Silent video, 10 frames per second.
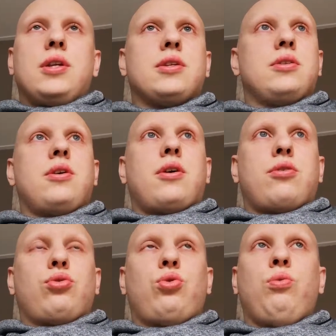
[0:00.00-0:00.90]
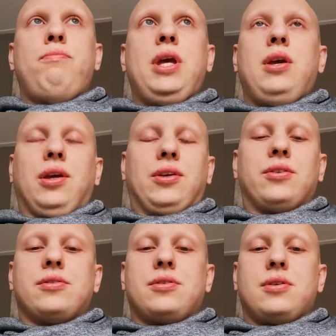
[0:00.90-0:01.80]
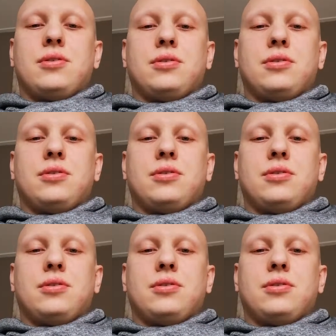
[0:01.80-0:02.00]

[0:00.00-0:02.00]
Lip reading: That there are two beings,